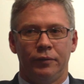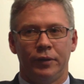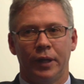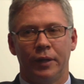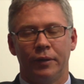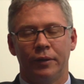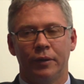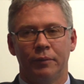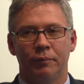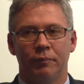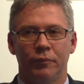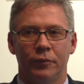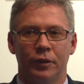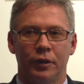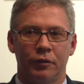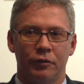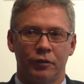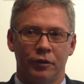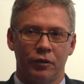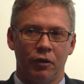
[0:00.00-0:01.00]
Yeah,
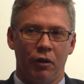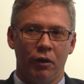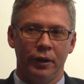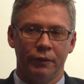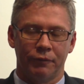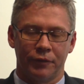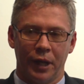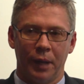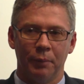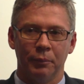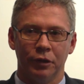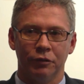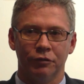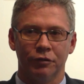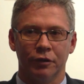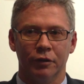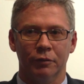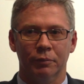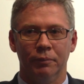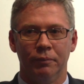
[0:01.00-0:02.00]
the kind of
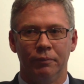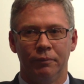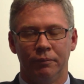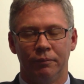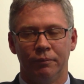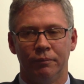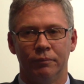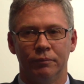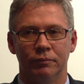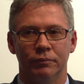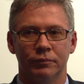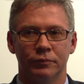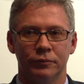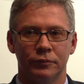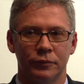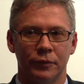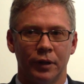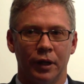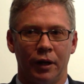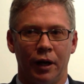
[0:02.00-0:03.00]
companies that
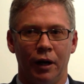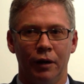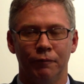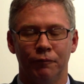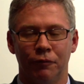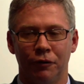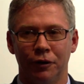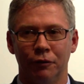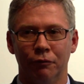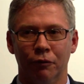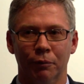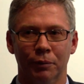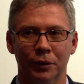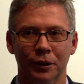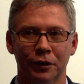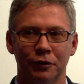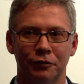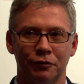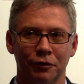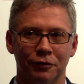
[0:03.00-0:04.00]
hopefully will
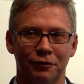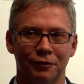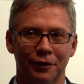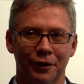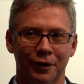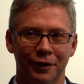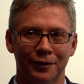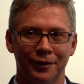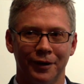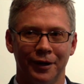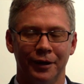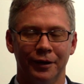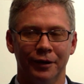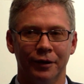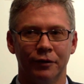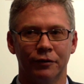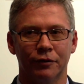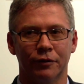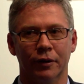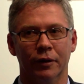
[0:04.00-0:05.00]
be interested in
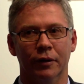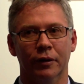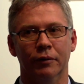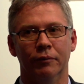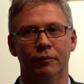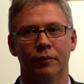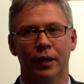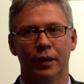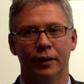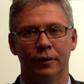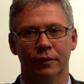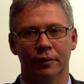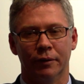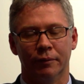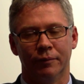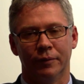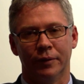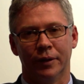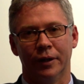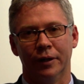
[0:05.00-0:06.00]
this are
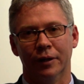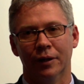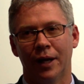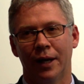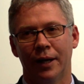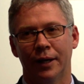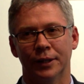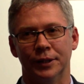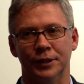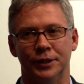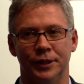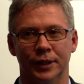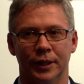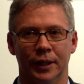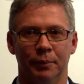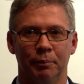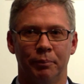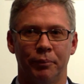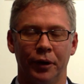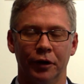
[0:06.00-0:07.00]
the large
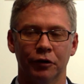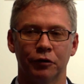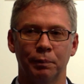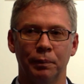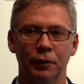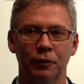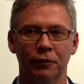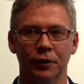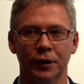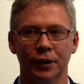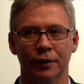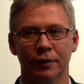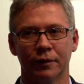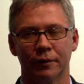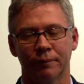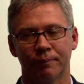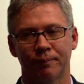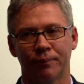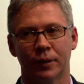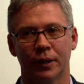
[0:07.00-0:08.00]
press building
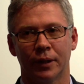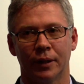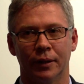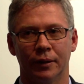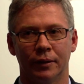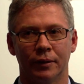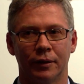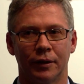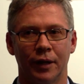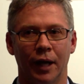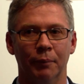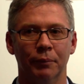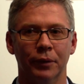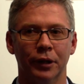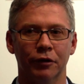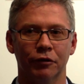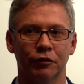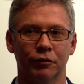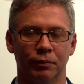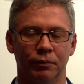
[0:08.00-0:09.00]

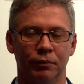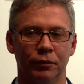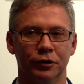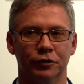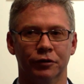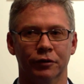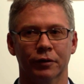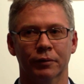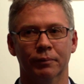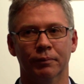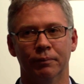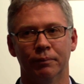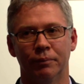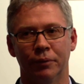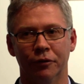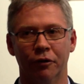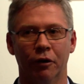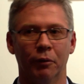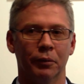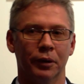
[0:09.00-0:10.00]
companies, which are
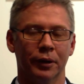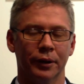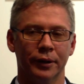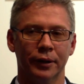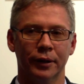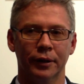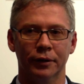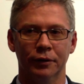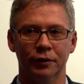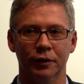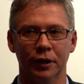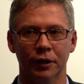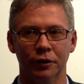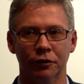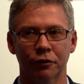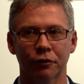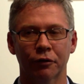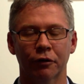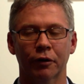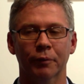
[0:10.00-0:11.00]
predominantly
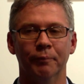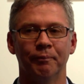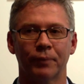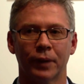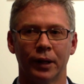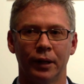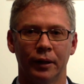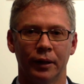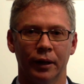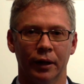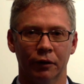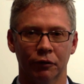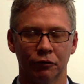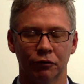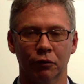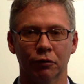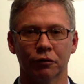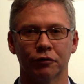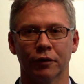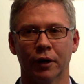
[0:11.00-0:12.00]
in Europe, and
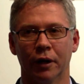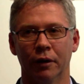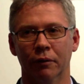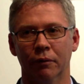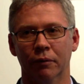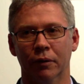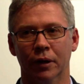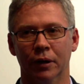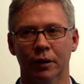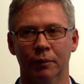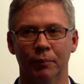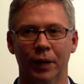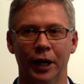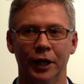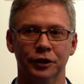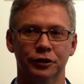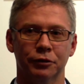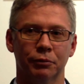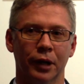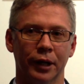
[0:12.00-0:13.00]
there's also a
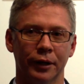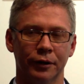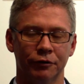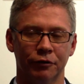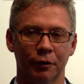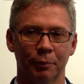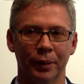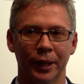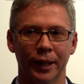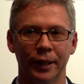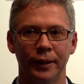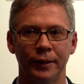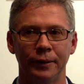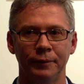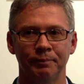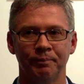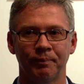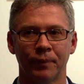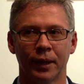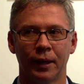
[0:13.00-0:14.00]
major one in Japan.